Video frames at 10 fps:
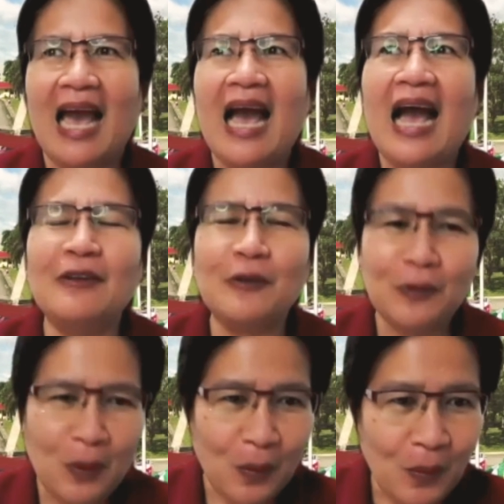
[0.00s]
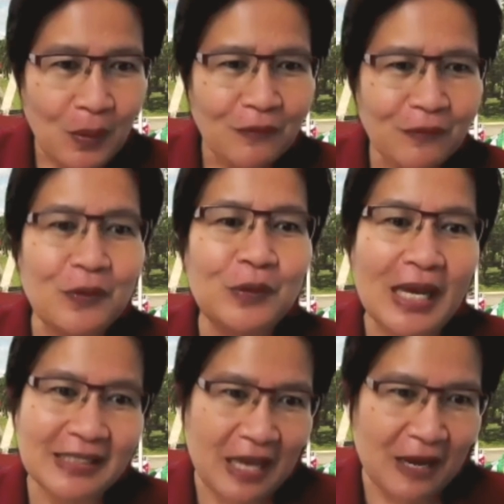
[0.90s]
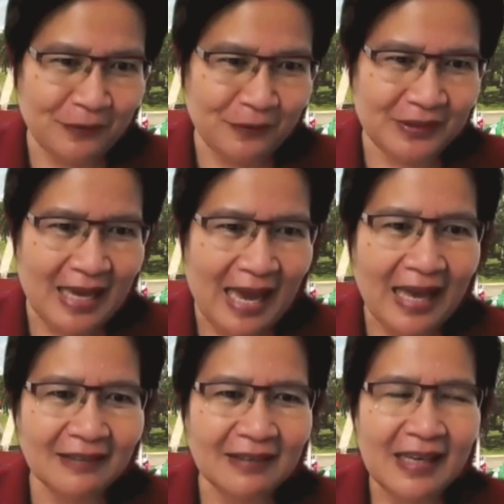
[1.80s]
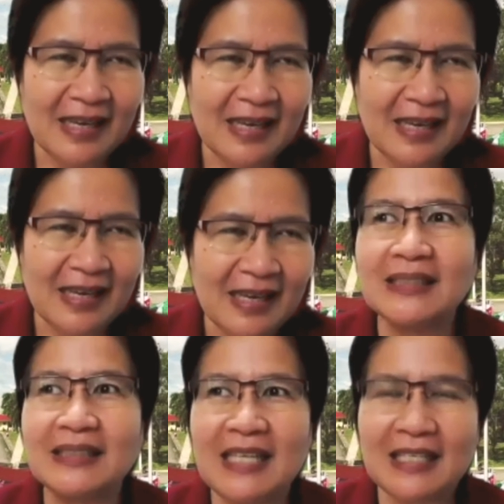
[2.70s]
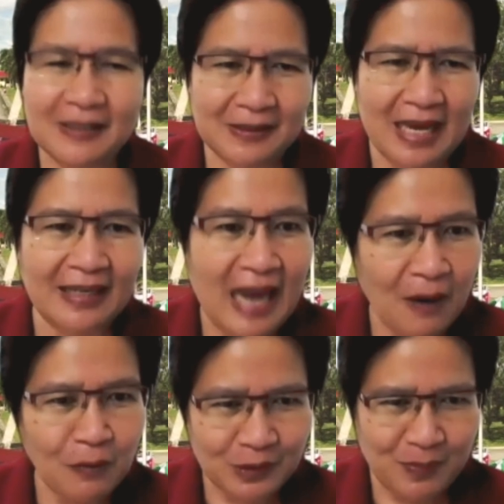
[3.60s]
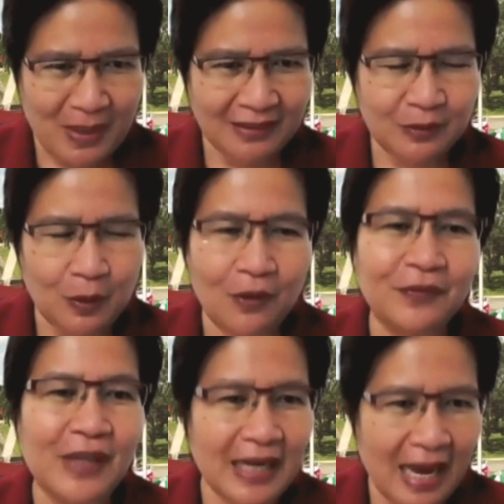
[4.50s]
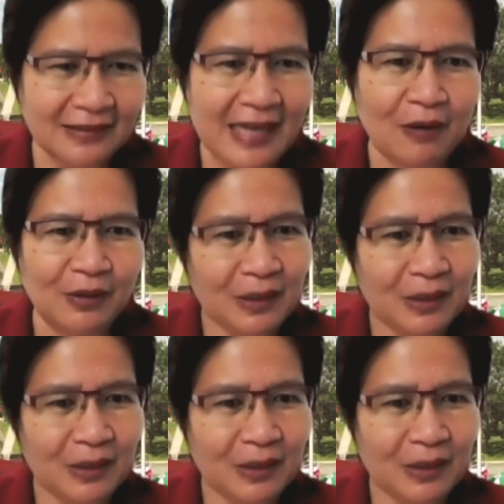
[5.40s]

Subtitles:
A few days after that, there was this announcement of the lockdown. That